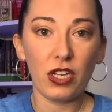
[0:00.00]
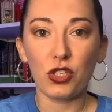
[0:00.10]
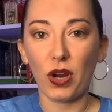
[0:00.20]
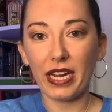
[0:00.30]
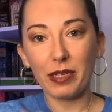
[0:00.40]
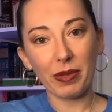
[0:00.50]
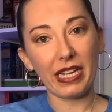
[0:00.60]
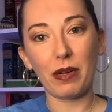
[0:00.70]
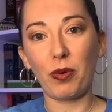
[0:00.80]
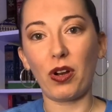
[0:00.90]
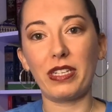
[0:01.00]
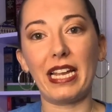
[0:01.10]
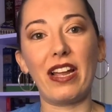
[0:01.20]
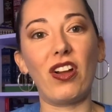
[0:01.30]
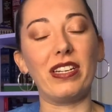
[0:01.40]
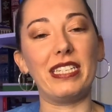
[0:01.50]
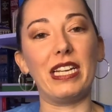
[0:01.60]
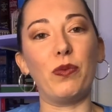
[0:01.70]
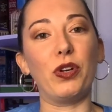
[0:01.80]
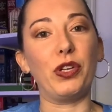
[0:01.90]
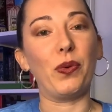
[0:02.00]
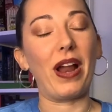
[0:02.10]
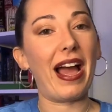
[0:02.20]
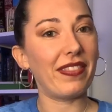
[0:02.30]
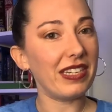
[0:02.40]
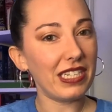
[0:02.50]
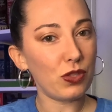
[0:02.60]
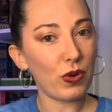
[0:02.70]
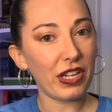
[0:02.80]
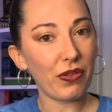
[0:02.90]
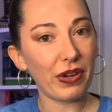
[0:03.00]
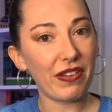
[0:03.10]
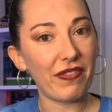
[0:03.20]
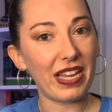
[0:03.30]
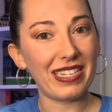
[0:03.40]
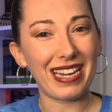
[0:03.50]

Trying to plan a park day on a day where you are at the D23 event,